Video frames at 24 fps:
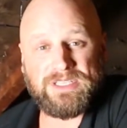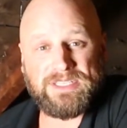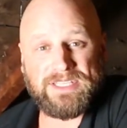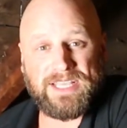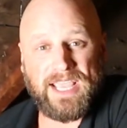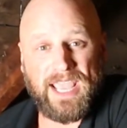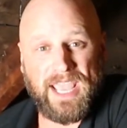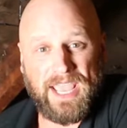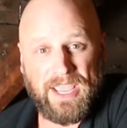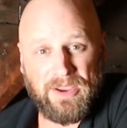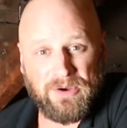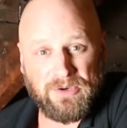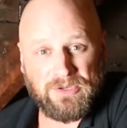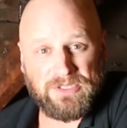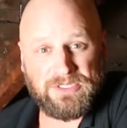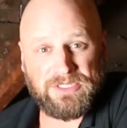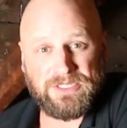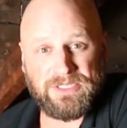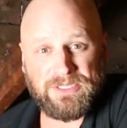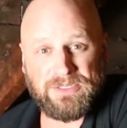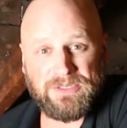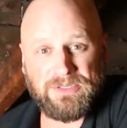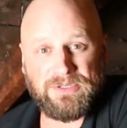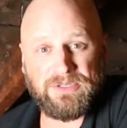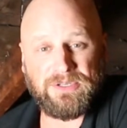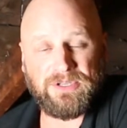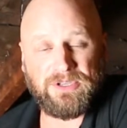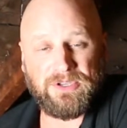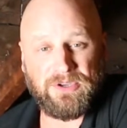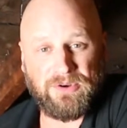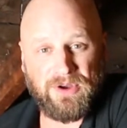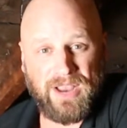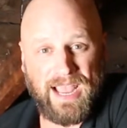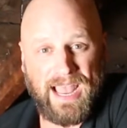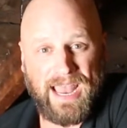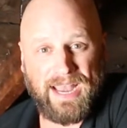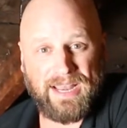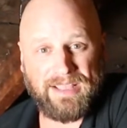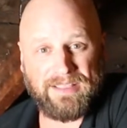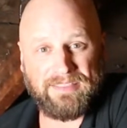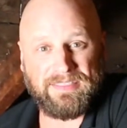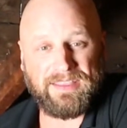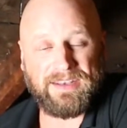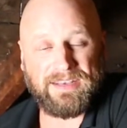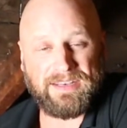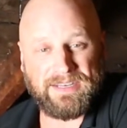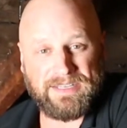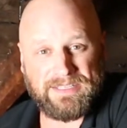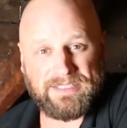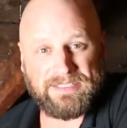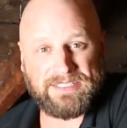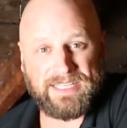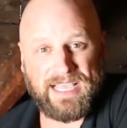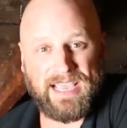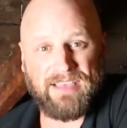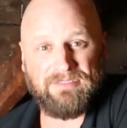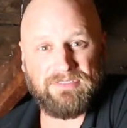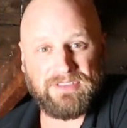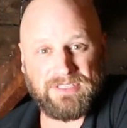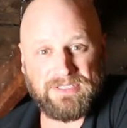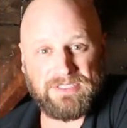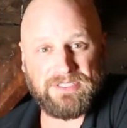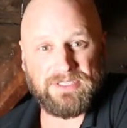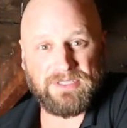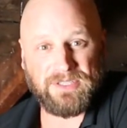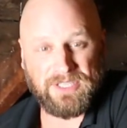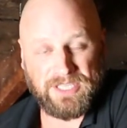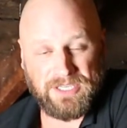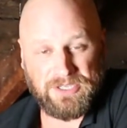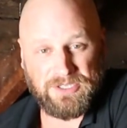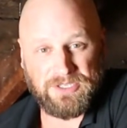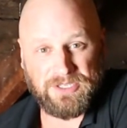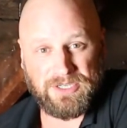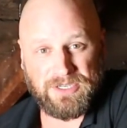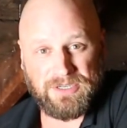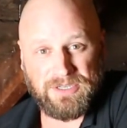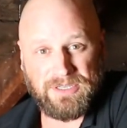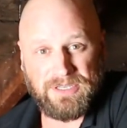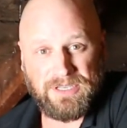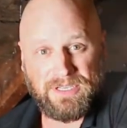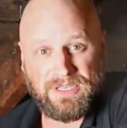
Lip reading: to air seal your attic than it is to have insulation.